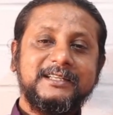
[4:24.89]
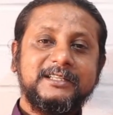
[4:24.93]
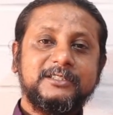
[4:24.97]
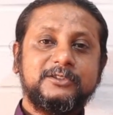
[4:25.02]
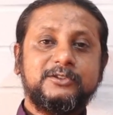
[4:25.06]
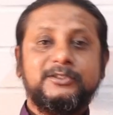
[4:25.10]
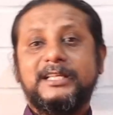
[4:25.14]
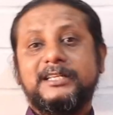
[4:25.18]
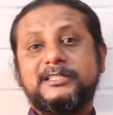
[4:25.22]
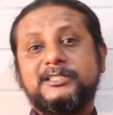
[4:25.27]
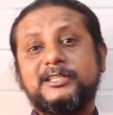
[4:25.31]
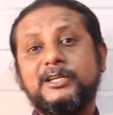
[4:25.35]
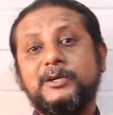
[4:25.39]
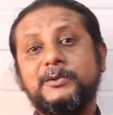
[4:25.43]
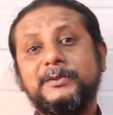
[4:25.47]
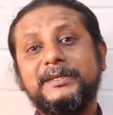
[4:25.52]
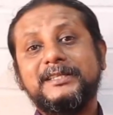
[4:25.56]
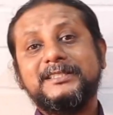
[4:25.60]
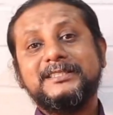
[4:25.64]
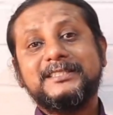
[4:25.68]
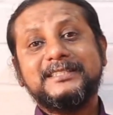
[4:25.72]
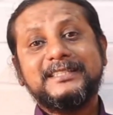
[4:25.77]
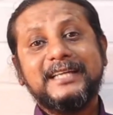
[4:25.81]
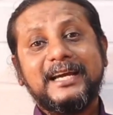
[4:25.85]
So that's how
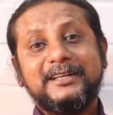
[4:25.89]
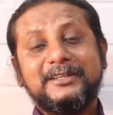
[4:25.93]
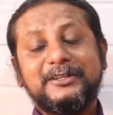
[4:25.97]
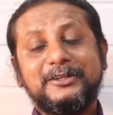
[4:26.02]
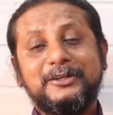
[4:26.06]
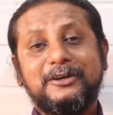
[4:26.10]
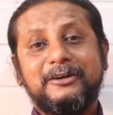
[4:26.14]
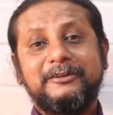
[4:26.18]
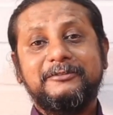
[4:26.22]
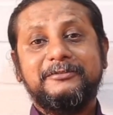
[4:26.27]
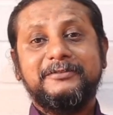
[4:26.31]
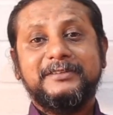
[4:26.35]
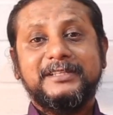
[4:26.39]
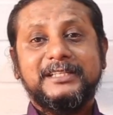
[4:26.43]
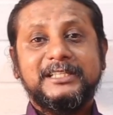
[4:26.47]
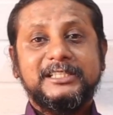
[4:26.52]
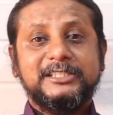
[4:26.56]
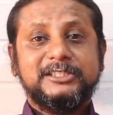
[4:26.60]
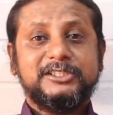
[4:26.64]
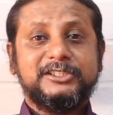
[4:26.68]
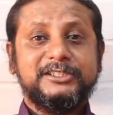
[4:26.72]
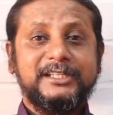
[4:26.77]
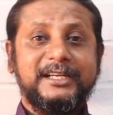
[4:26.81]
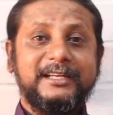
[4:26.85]
it started off,
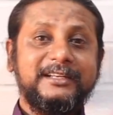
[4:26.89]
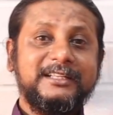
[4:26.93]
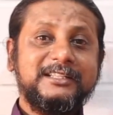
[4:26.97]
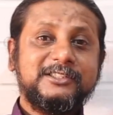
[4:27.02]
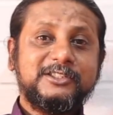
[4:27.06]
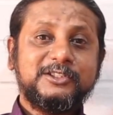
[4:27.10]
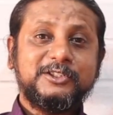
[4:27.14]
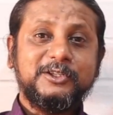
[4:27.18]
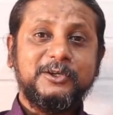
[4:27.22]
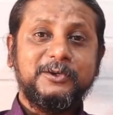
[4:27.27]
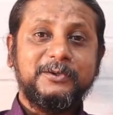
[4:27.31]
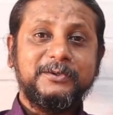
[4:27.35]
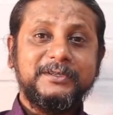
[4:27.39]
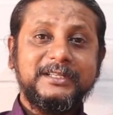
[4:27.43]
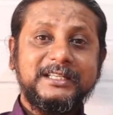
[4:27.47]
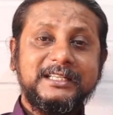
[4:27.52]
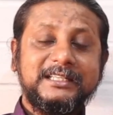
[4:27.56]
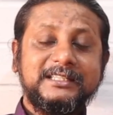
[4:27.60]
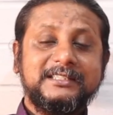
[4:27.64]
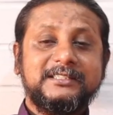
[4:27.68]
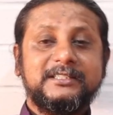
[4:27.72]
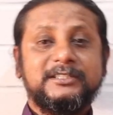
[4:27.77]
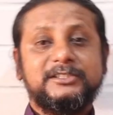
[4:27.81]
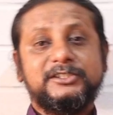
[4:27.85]
sharing
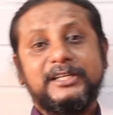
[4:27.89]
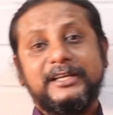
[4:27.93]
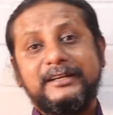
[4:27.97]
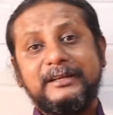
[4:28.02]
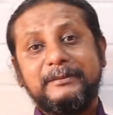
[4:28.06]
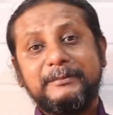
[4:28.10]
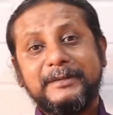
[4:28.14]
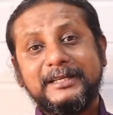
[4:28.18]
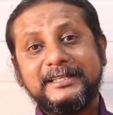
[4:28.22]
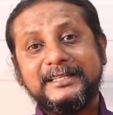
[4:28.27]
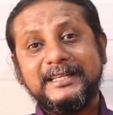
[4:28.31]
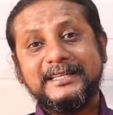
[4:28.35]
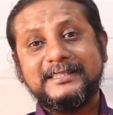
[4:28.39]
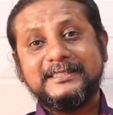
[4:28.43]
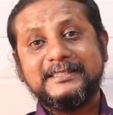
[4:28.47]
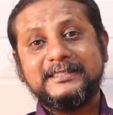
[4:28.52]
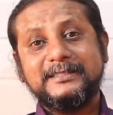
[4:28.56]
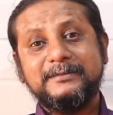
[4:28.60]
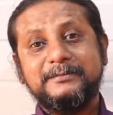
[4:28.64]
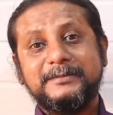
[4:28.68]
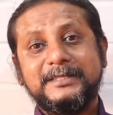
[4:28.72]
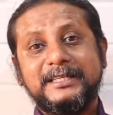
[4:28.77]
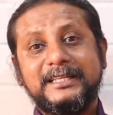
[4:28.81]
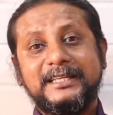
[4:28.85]
stories, sharing my
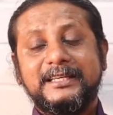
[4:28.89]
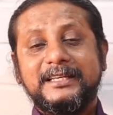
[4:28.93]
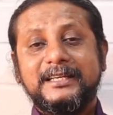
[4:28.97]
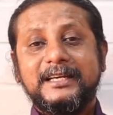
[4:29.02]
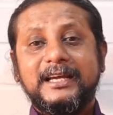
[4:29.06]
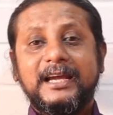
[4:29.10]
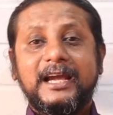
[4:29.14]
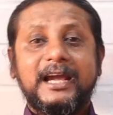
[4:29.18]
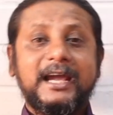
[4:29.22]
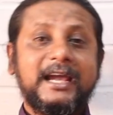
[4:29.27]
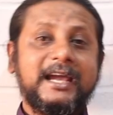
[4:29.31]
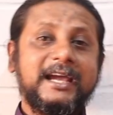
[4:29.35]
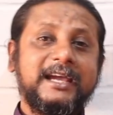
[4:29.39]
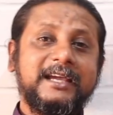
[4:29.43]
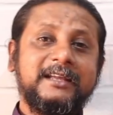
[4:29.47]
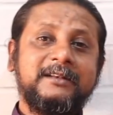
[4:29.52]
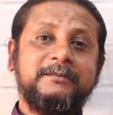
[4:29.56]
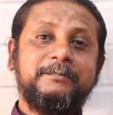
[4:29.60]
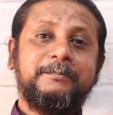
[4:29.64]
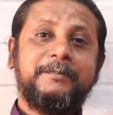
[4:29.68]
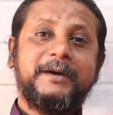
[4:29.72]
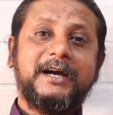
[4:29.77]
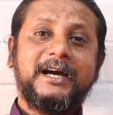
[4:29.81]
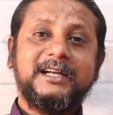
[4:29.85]
testimony,
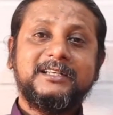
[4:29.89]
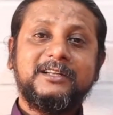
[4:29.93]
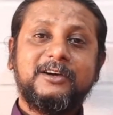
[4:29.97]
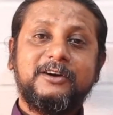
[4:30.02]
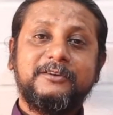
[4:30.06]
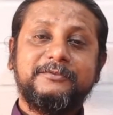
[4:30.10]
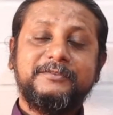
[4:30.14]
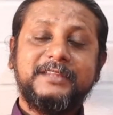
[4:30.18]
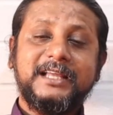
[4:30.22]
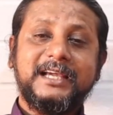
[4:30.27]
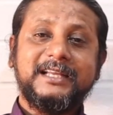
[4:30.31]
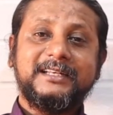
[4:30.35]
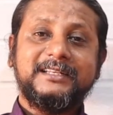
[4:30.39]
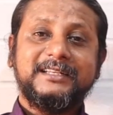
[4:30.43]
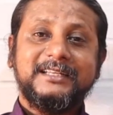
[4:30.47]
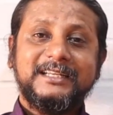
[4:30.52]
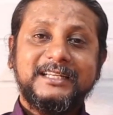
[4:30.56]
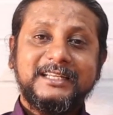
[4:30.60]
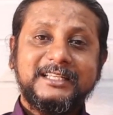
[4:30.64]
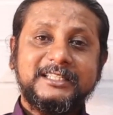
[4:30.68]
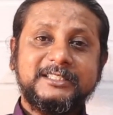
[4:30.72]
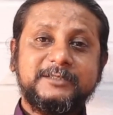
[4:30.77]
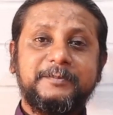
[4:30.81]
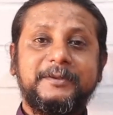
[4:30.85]
and part of
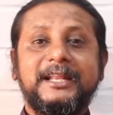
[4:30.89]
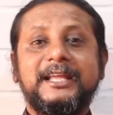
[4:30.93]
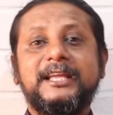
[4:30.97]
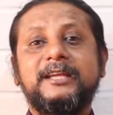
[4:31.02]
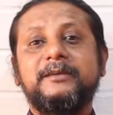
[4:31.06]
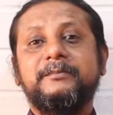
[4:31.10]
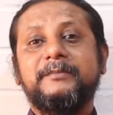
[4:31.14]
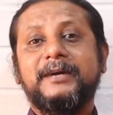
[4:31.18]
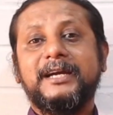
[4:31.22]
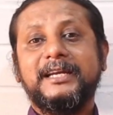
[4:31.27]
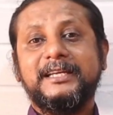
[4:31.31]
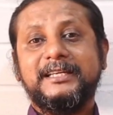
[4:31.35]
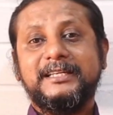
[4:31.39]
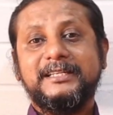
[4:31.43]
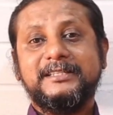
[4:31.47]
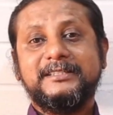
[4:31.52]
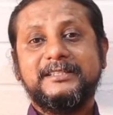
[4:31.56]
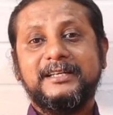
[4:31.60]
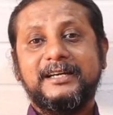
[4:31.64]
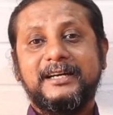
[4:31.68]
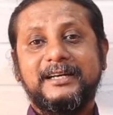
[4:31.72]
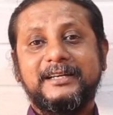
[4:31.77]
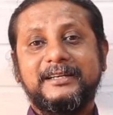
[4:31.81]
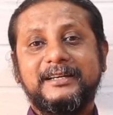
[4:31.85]
that is playing my
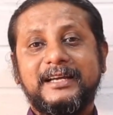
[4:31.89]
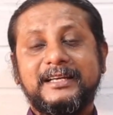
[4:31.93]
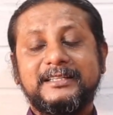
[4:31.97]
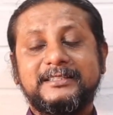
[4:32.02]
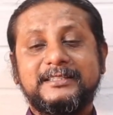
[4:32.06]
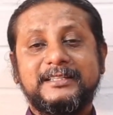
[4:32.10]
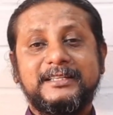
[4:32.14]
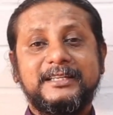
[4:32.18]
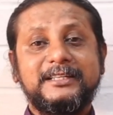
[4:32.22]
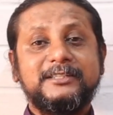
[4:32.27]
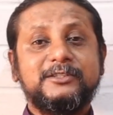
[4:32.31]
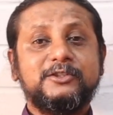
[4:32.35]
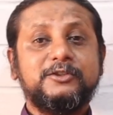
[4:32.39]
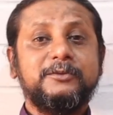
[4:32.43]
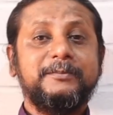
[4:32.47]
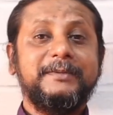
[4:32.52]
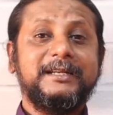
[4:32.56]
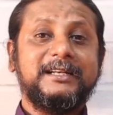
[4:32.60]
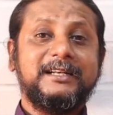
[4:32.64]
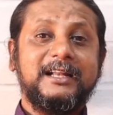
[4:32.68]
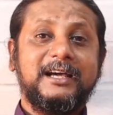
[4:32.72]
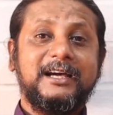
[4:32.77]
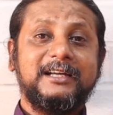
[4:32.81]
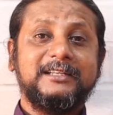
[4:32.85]
guitar as an
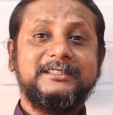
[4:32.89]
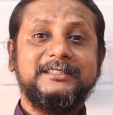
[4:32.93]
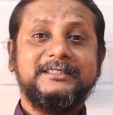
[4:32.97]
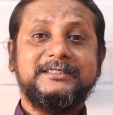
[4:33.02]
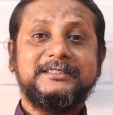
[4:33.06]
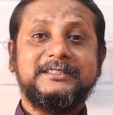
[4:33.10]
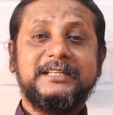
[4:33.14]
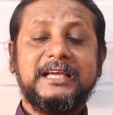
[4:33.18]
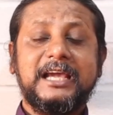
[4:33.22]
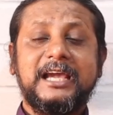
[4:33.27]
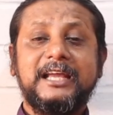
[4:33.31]
instrumental artist.